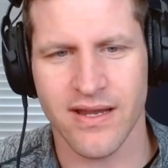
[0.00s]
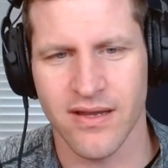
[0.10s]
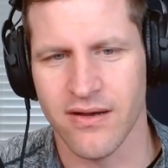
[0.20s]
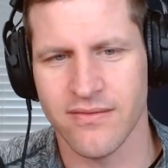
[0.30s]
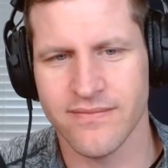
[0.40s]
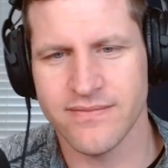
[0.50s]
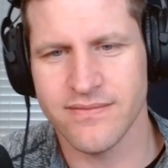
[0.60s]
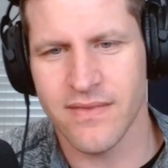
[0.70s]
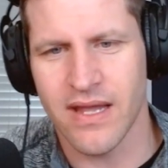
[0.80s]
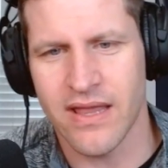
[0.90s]
No,
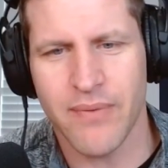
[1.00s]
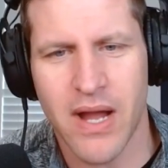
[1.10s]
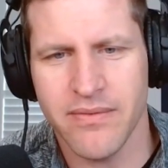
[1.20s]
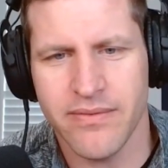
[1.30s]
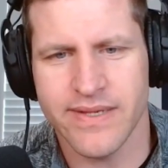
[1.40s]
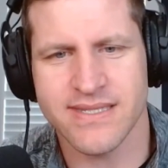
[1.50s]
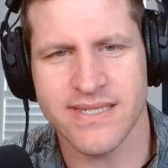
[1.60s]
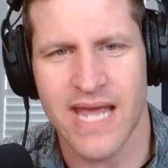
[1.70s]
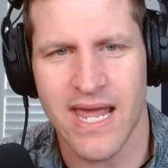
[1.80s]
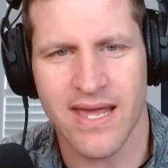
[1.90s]
and they probably
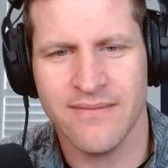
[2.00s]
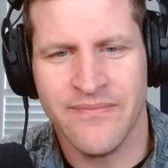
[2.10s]
stank.